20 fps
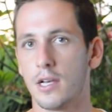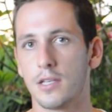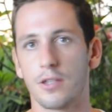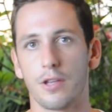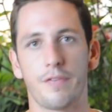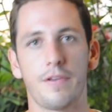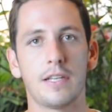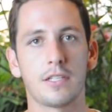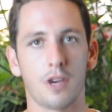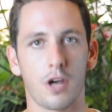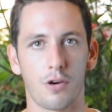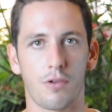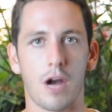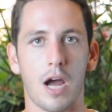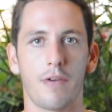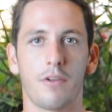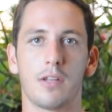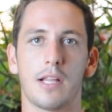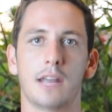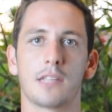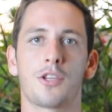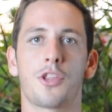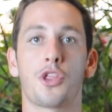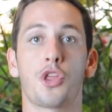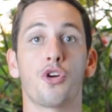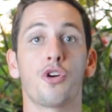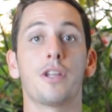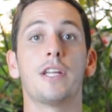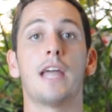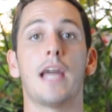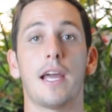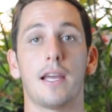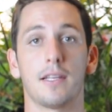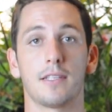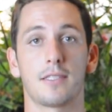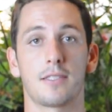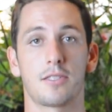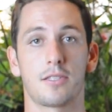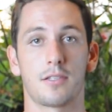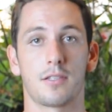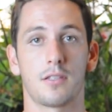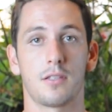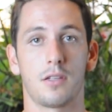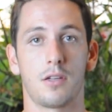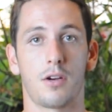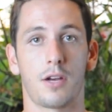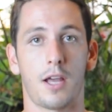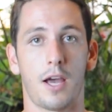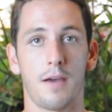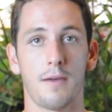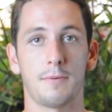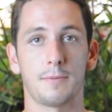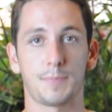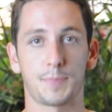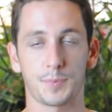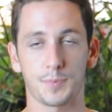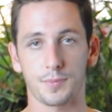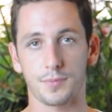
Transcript: So the visa on arrival lasts 30 days, okay?